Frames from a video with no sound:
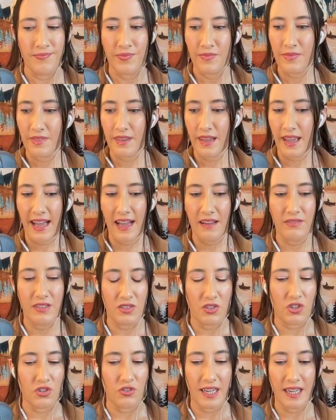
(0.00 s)
have
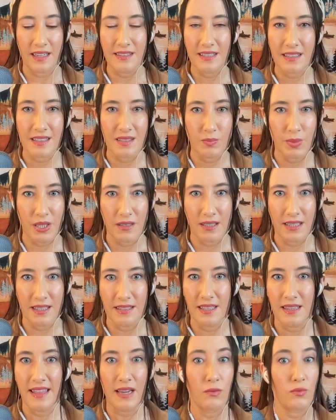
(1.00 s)
this trans experience
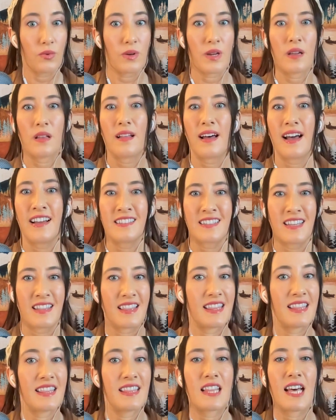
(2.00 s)
and they realize that
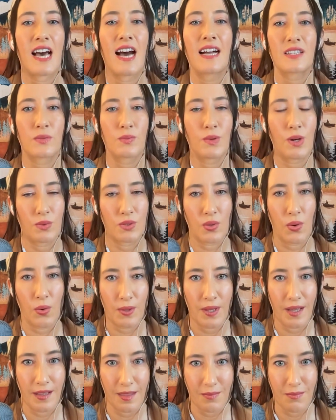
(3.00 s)
that's what was
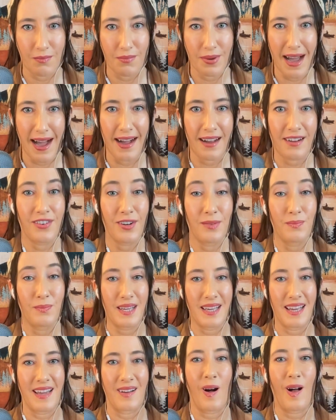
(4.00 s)
holding them back from
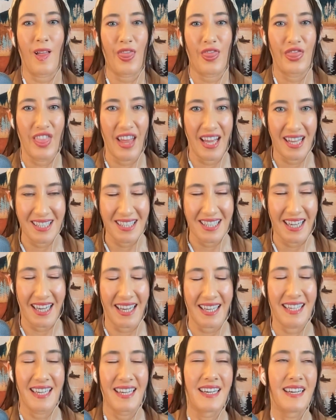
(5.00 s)
being
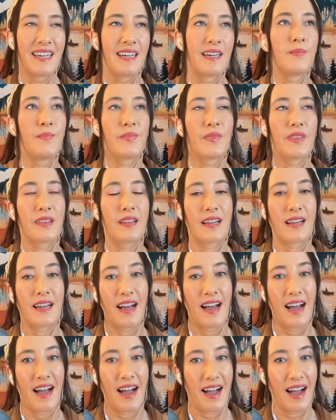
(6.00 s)
authentic. Like,
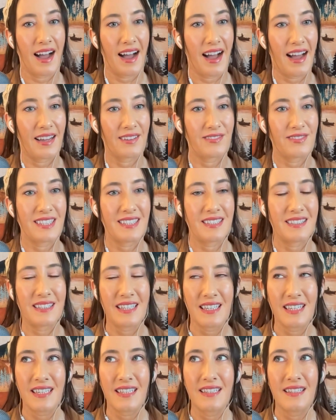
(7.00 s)
I've
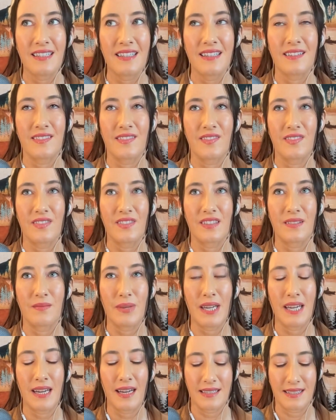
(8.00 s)
seen,
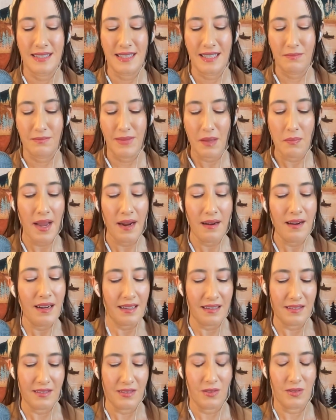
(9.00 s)
because in my parent
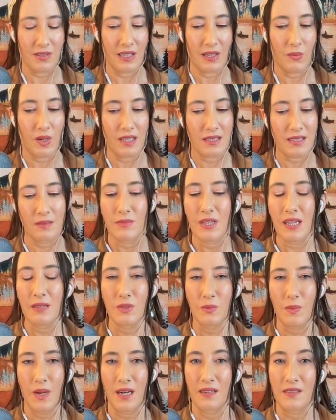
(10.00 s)
consulting work, sometimes
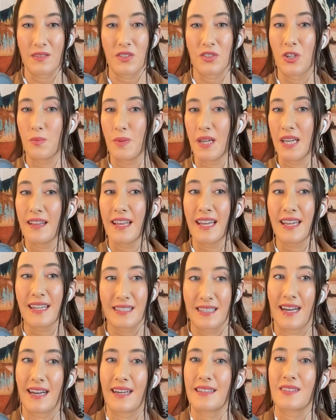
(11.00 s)
parents show me like
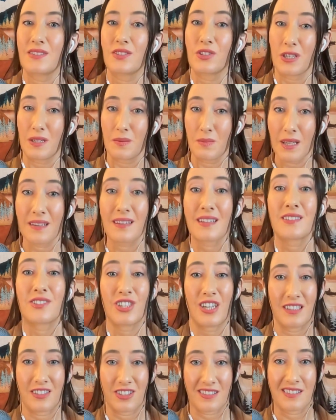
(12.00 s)
texts or email
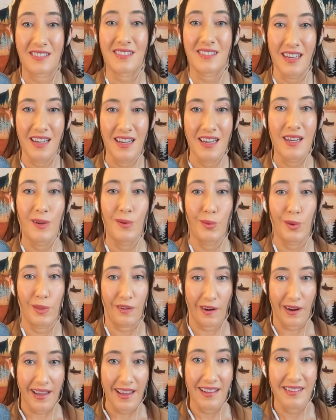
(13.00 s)
exchanges with
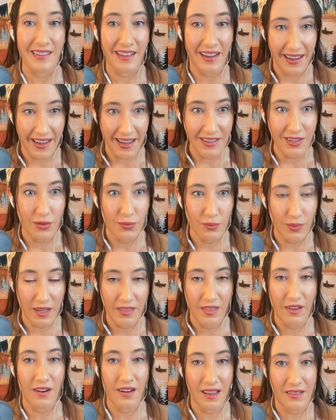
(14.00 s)
their kids, and I get to read
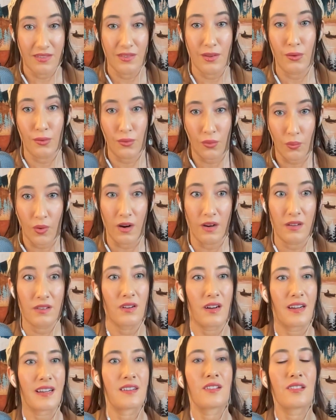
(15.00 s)
their kids' own words, or
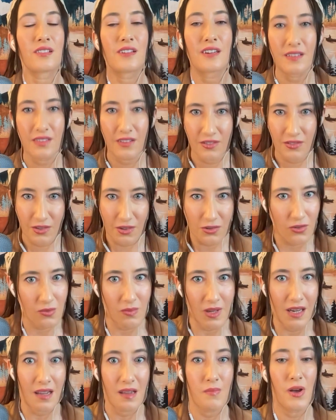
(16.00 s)
I get to look at their social
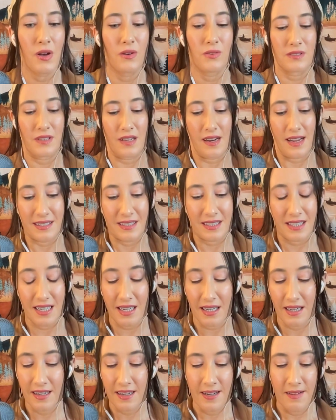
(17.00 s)
media posts and I
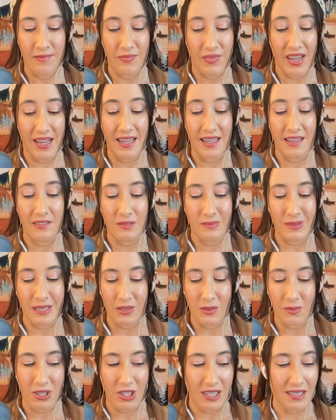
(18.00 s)
see, and it gives me
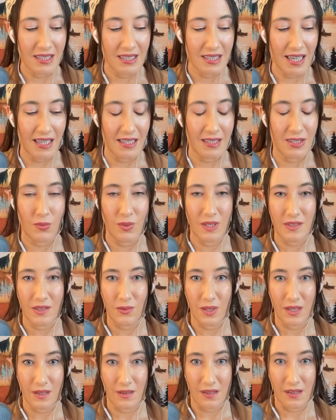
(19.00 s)
so much insight into what's
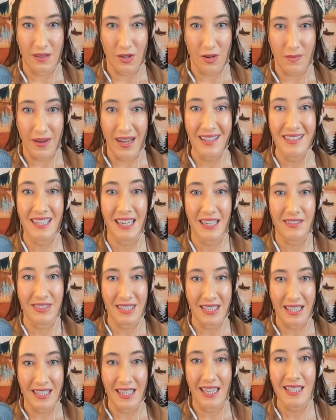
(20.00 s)
going on in their minds. And I've
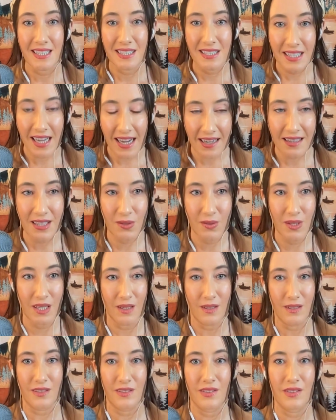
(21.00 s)
seen exactly what
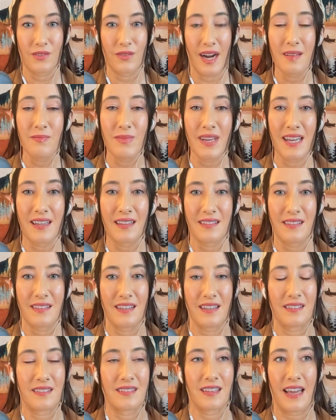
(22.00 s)
you're describing. It's
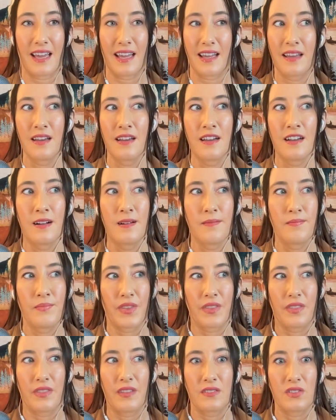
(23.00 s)
this, like,
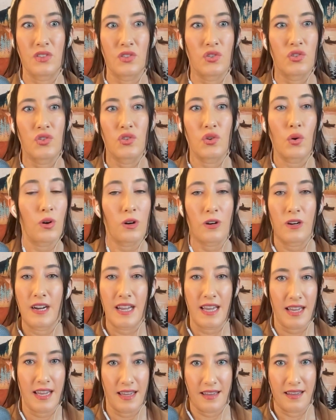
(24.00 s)
this
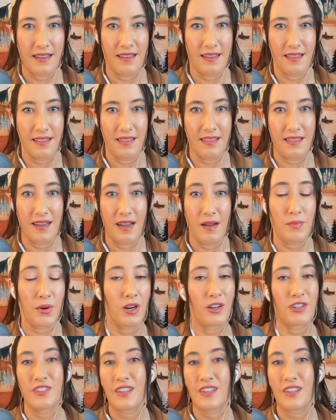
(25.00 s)
story that a person